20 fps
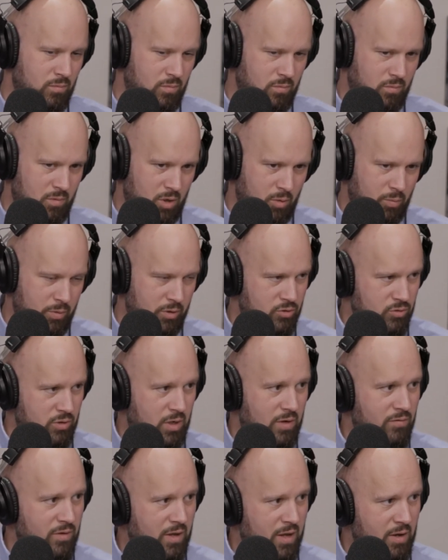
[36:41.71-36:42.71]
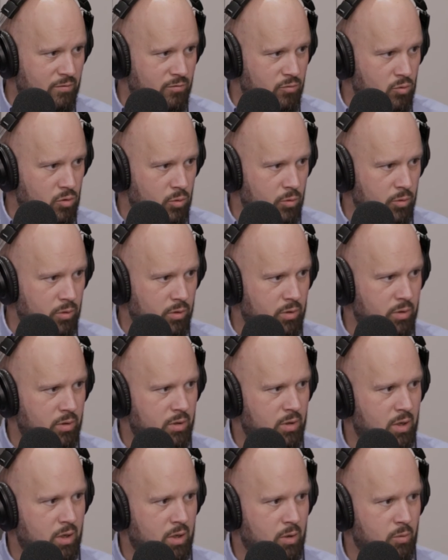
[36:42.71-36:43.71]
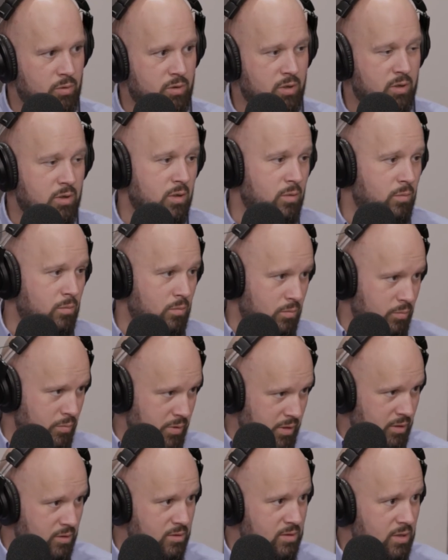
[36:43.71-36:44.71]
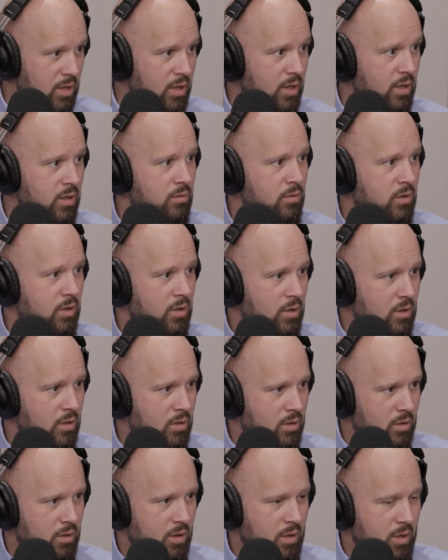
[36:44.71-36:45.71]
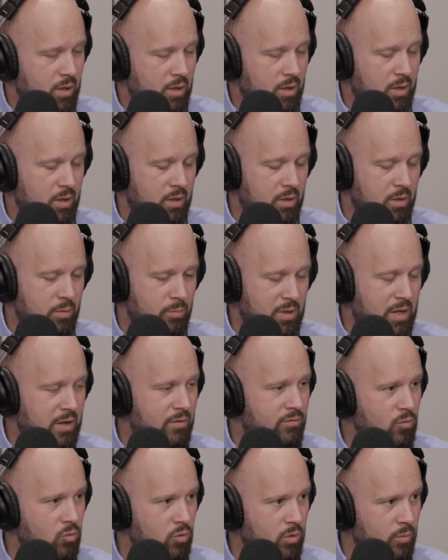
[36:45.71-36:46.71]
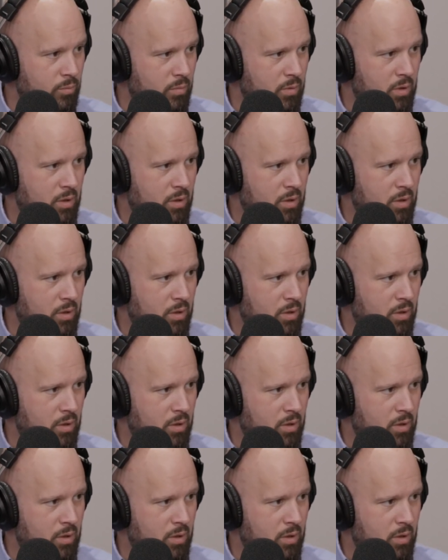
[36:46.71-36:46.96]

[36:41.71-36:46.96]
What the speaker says: helping drive that forward within the PXI platform.